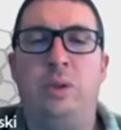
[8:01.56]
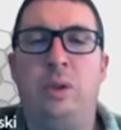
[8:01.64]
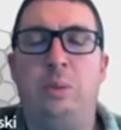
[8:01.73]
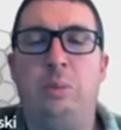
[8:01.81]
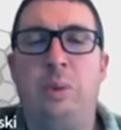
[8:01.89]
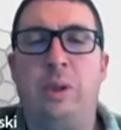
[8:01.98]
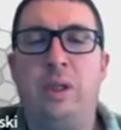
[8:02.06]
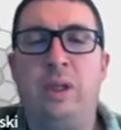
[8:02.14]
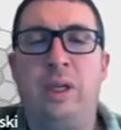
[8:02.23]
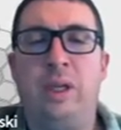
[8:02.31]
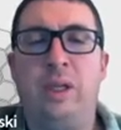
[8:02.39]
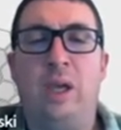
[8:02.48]
you could pick
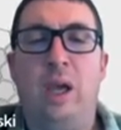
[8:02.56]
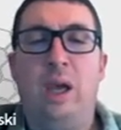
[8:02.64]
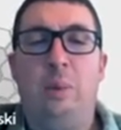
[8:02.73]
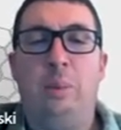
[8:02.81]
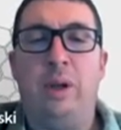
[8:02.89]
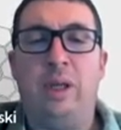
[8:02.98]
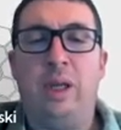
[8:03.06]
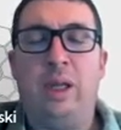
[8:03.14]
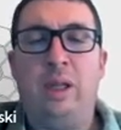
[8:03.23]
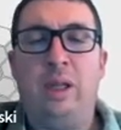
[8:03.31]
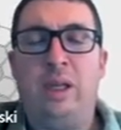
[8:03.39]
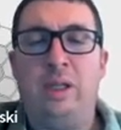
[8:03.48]
these. But
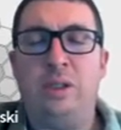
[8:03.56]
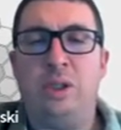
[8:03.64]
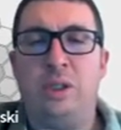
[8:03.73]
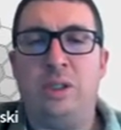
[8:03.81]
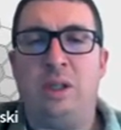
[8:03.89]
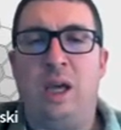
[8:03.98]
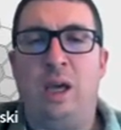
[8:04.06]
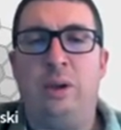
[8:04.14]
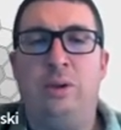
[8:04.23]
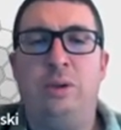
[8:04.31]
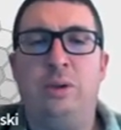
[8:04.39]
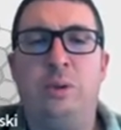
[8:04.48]
again, these just allow
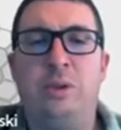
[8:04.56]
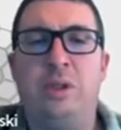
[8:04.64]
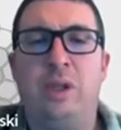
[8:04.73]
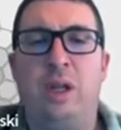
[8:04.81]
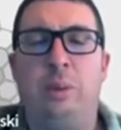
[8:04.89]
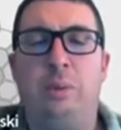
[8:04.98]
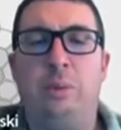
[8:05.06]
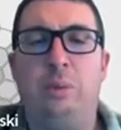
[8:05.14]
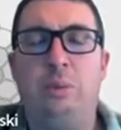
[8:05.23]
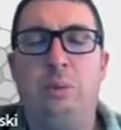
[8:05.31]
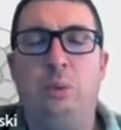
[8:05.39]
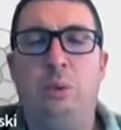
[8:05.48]
you to set up
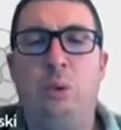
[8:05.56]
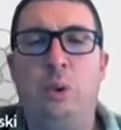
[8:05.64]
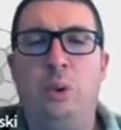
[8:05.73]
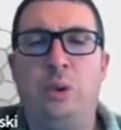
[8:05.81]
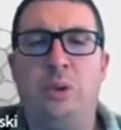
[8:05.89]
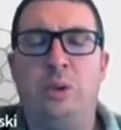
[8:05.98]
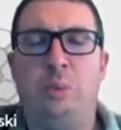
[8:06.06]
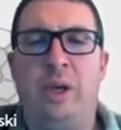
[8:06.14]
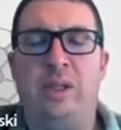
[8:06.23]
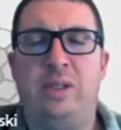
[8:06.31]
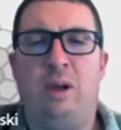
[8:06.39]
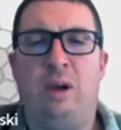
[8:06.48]
rules
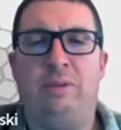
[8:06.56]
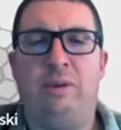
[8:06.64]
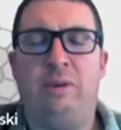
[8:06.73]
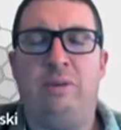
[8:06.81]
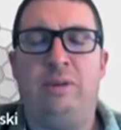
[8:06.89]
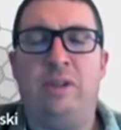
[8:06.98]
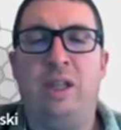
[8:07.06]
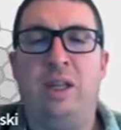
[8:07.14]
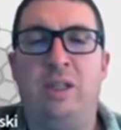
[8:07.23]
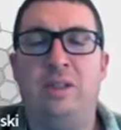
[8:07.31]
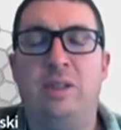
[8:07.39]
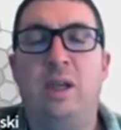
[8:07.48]
based off of
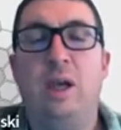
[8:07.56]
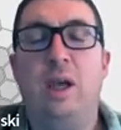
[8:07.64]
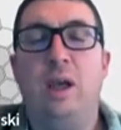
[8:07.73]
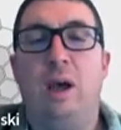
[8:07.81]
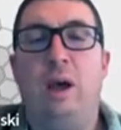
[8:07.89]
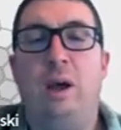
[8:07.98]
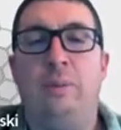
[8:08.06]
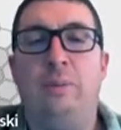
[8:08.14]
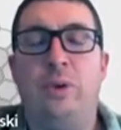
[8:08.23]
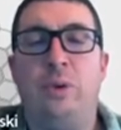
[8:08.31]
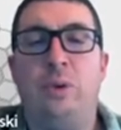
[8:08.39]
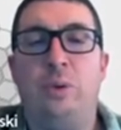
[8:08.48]
attendance
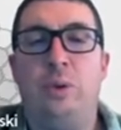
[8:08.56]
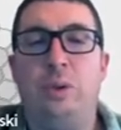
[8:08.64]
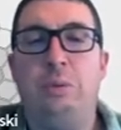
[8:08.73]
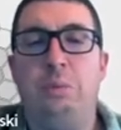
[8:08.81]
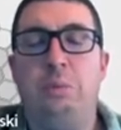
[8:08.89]
to